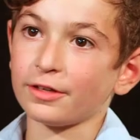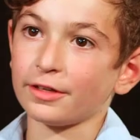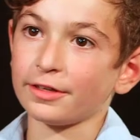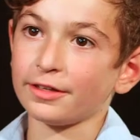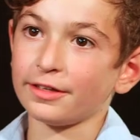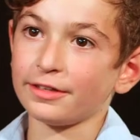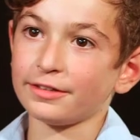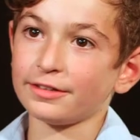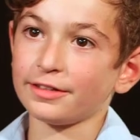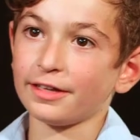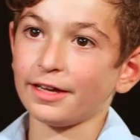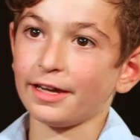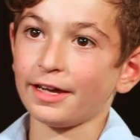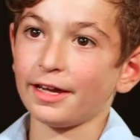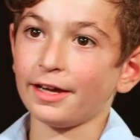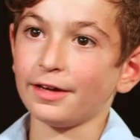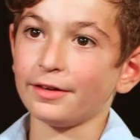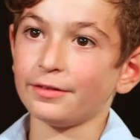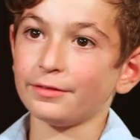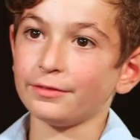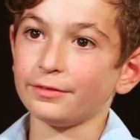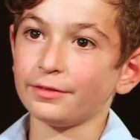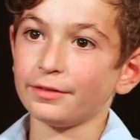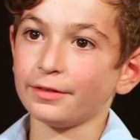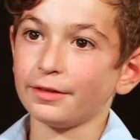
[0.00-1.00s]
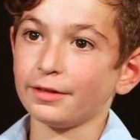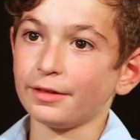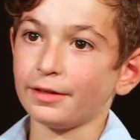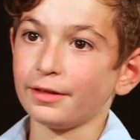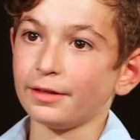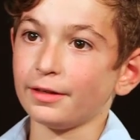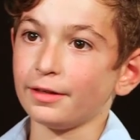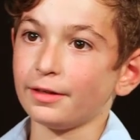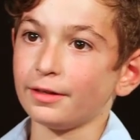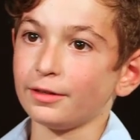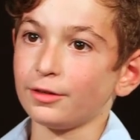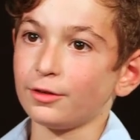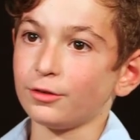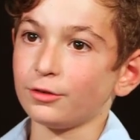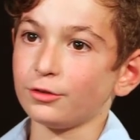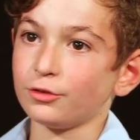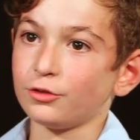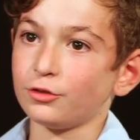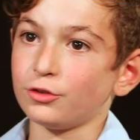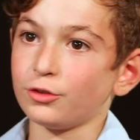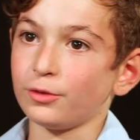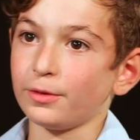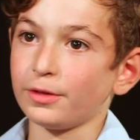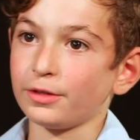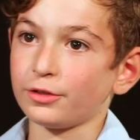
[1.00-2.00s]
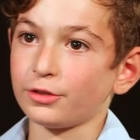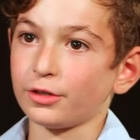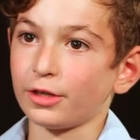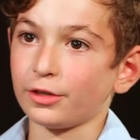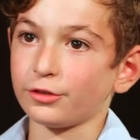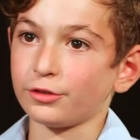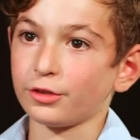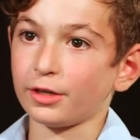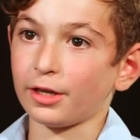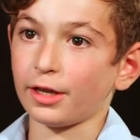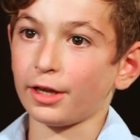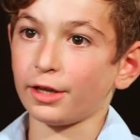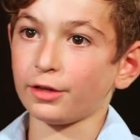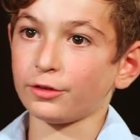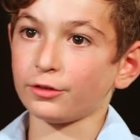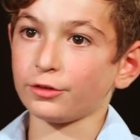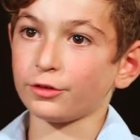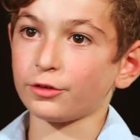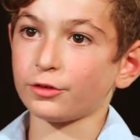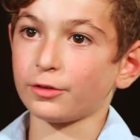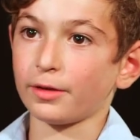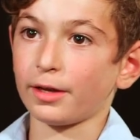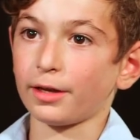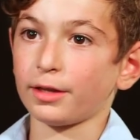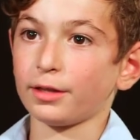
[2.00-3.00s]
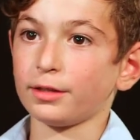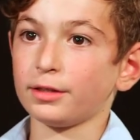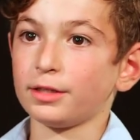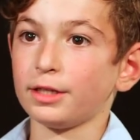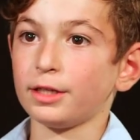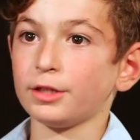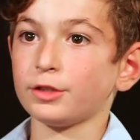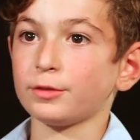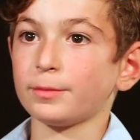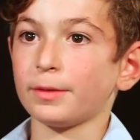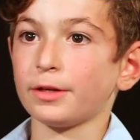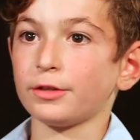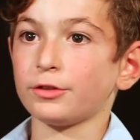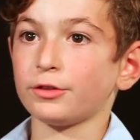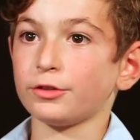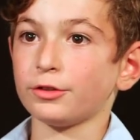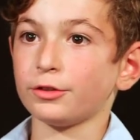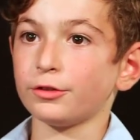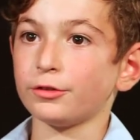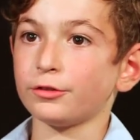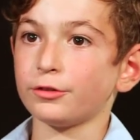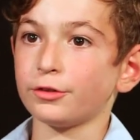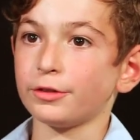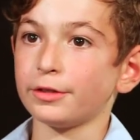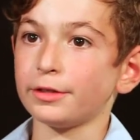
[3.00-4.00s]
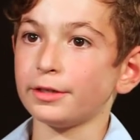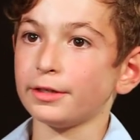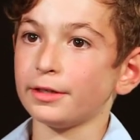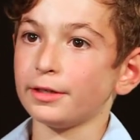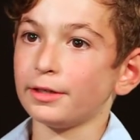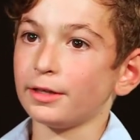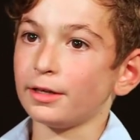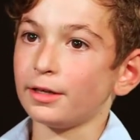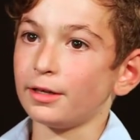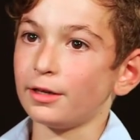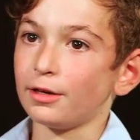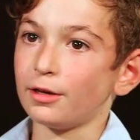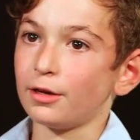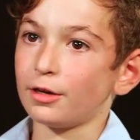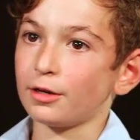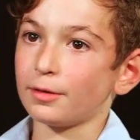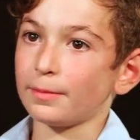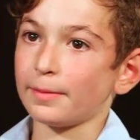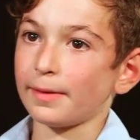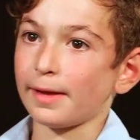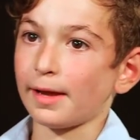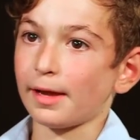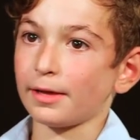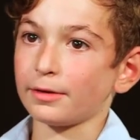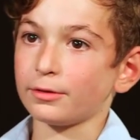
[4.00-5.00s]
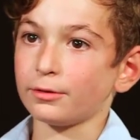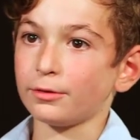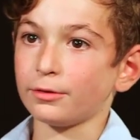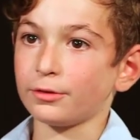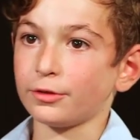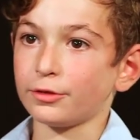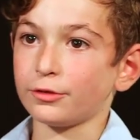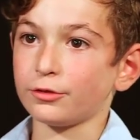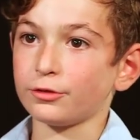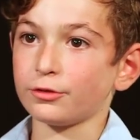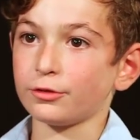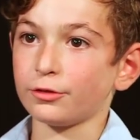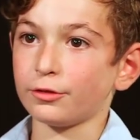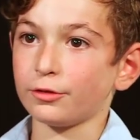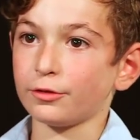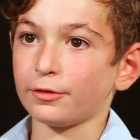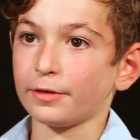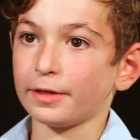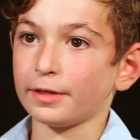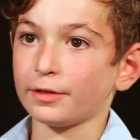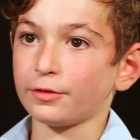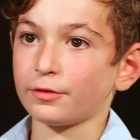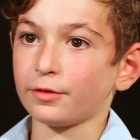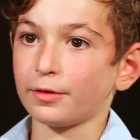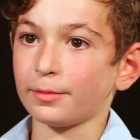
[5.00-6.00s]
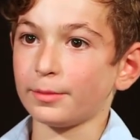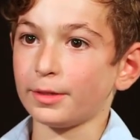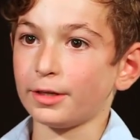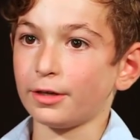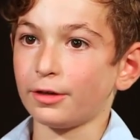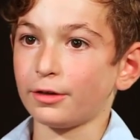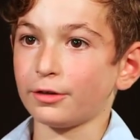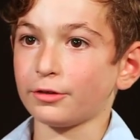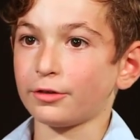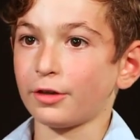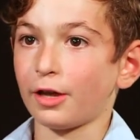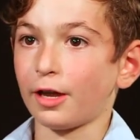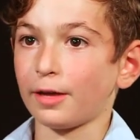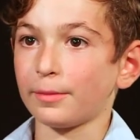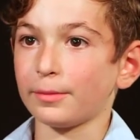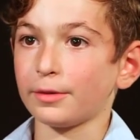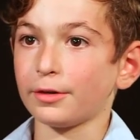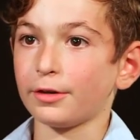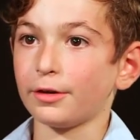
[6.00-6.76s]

I need to have a good Jewish education so I can teach my children a lot about all the stories from a long time